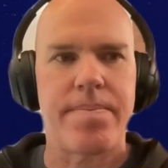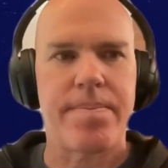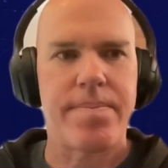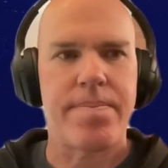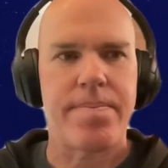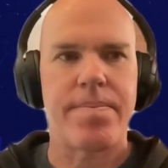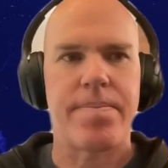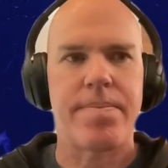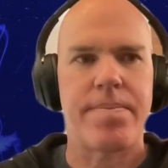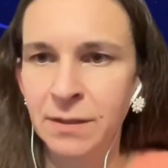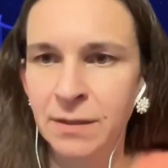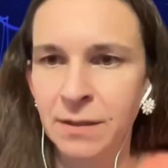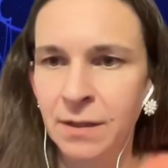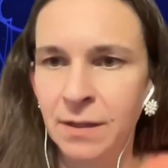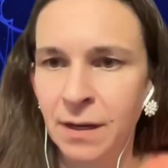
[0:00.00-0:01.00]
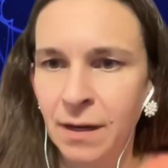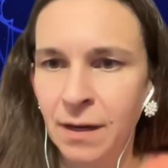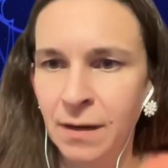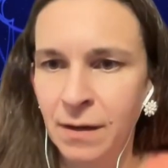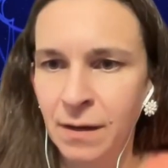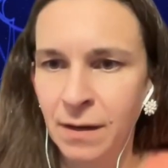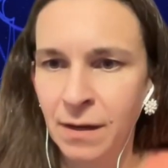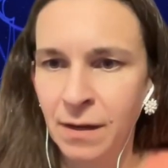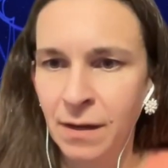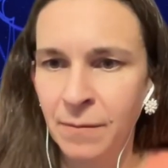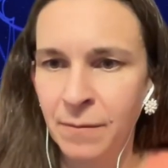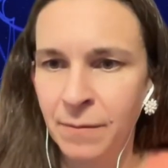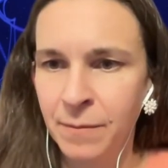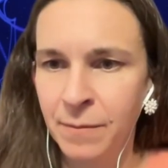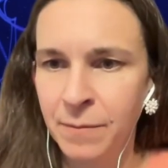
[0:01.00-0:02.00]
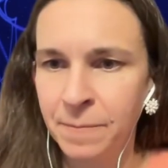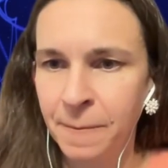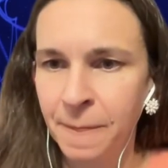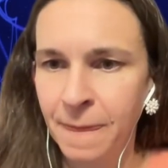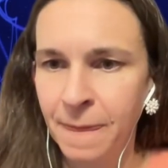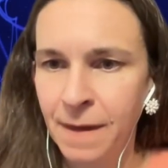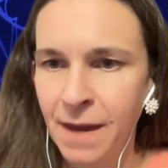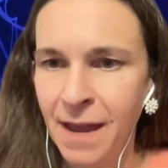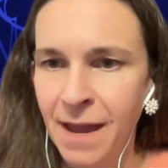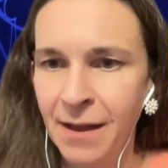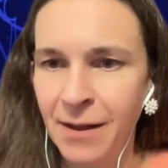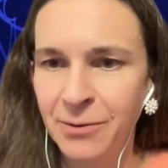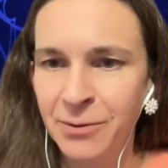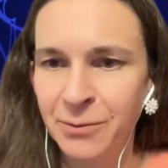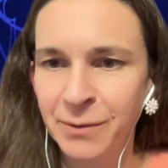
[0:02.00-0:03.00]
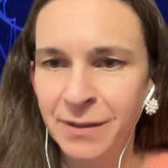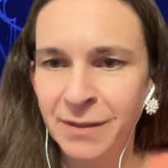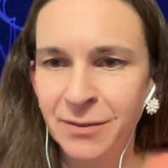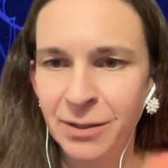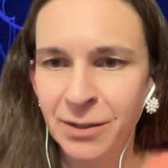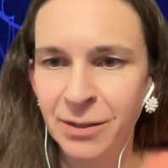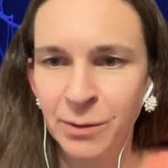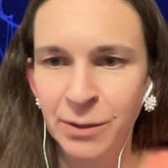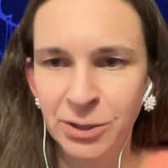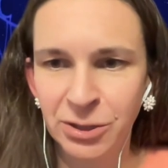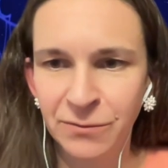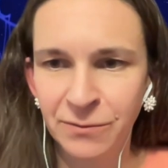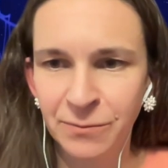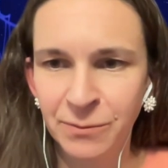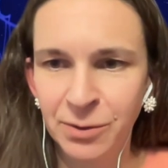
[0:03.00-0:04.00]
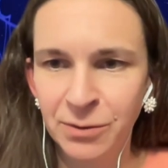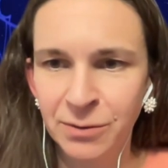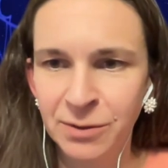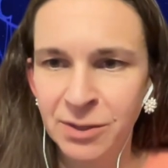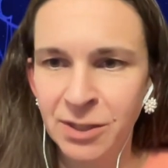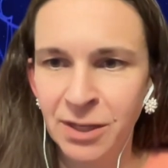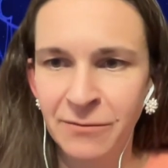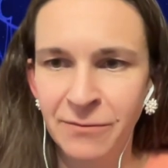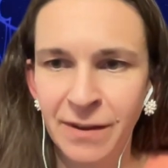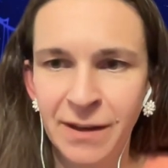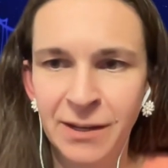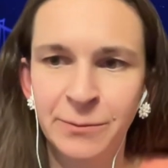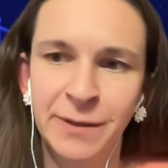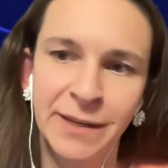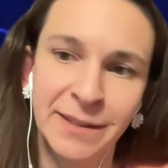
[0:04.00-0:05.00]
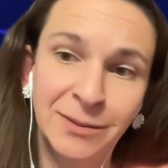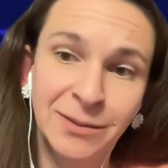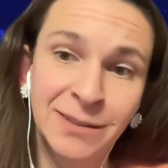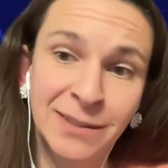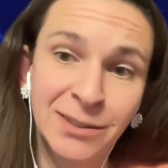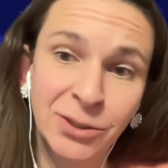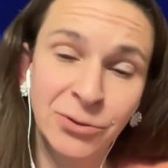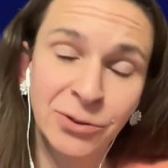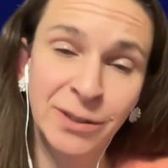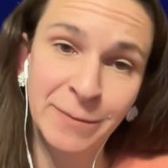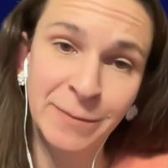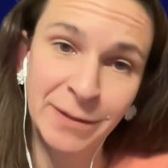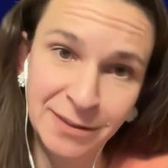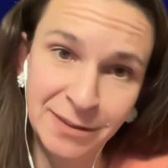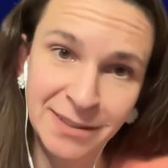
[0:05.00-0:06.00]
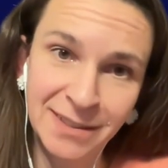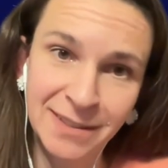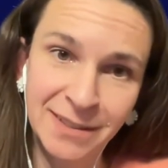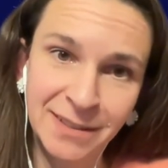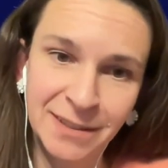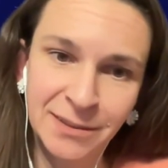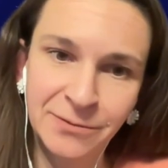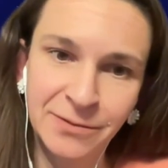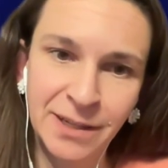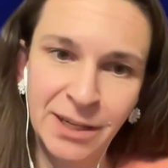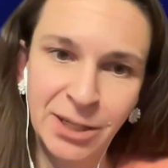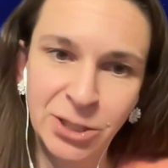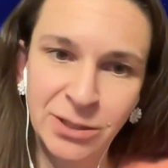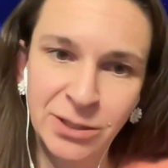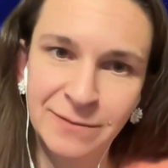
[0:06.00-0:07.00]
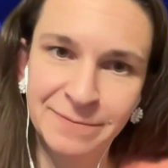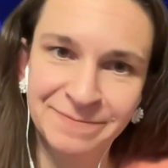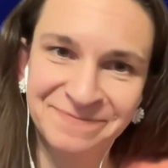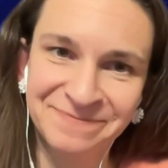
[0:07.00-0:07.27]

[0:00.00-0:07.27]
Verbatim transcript: Great. Great question from Gustav. How do we handle disagreements in identification?